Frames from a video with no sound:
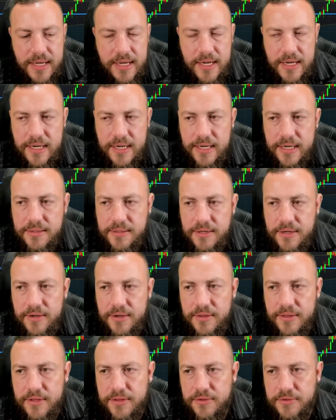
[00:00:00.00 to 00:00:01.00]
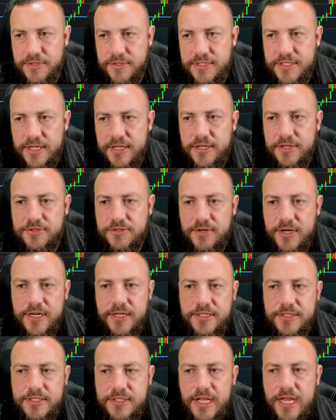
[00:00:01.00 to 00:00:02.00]
They'll just tell you
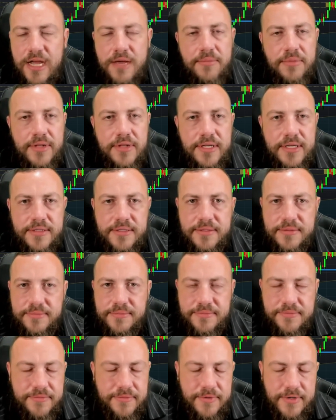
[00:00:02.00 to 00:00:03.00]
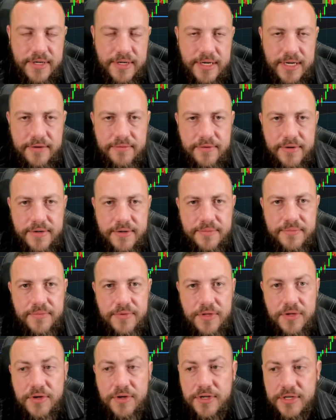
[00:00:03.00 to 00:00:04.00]
trading's gambling and whatever.
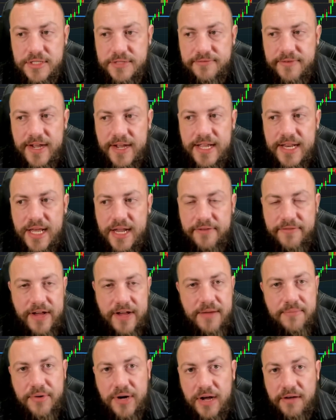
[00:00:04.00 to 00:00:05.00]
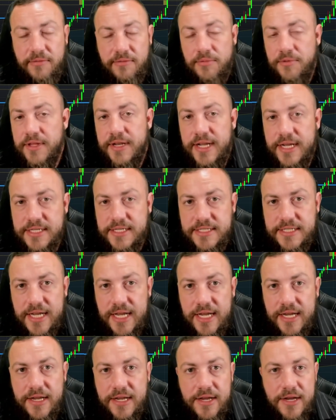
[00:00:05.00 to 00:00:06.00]
You can just find out if I'm profitable the next
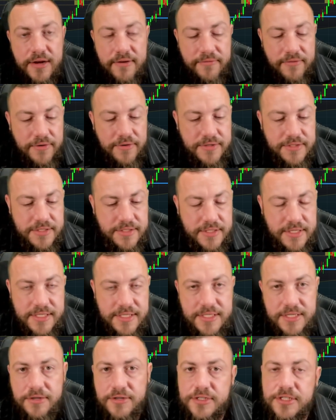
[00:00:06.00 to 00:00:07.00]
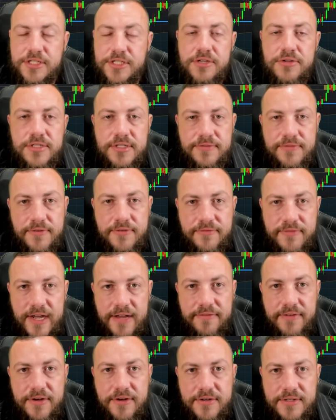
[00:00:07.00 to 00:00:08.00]
day versus listening to your excuses for
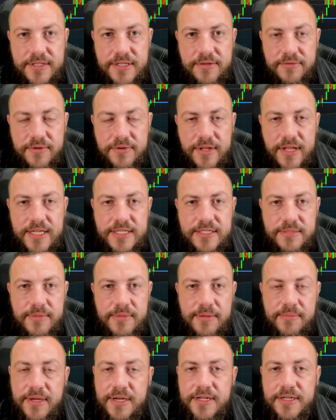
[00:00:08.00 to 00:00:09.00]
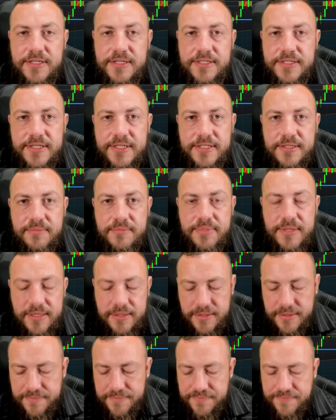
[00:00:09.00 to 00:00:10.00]
5 years and then realizing my money just
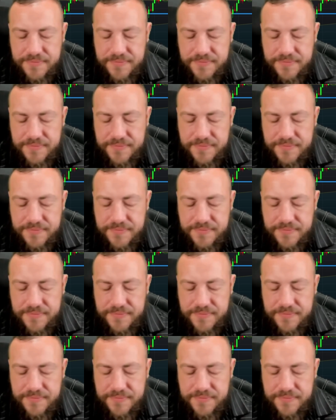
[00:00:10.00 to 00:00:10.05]
disappeared.